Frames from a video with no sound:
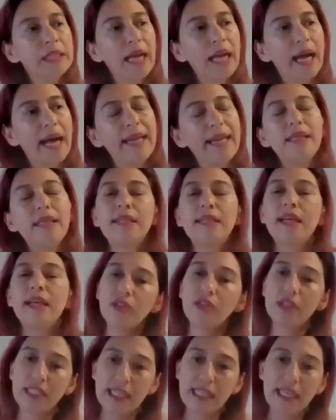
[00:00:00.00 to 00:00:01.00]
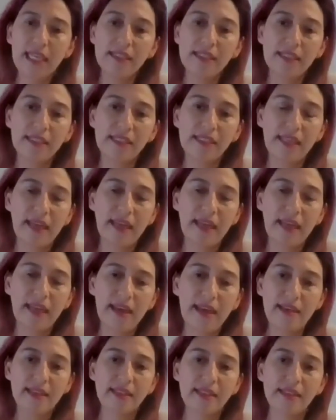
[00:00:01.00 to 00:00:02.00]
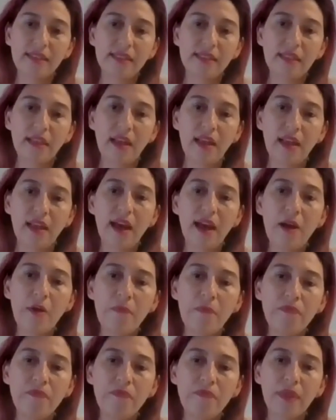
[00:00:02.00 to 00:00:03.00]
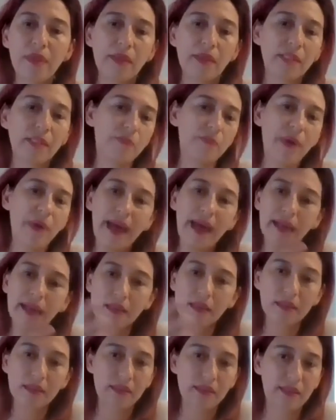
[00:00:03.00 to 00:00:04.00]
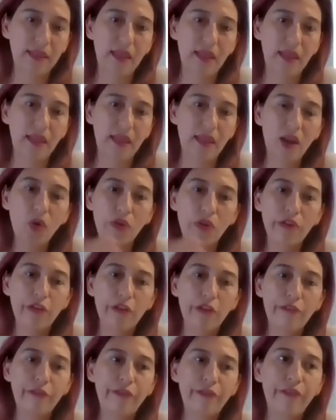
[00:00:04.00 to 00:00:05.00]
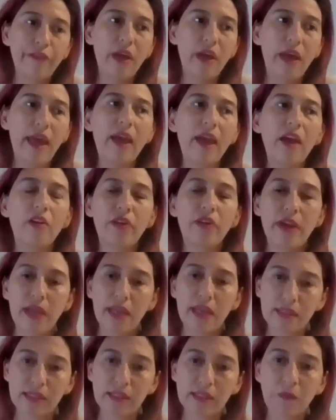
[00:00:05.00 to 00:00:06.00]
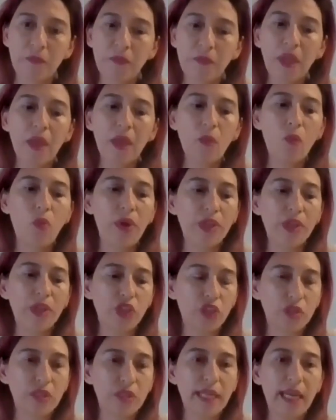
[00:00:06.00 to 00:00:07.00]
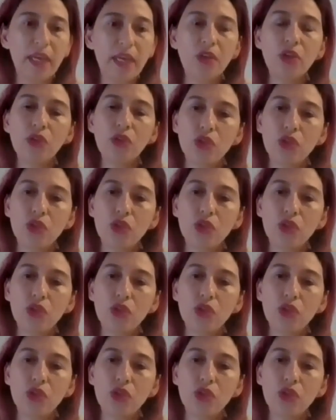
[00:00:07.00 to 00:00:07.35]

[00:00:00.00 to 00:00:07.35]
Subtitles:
And integrity these days spans a lot of areas, which take you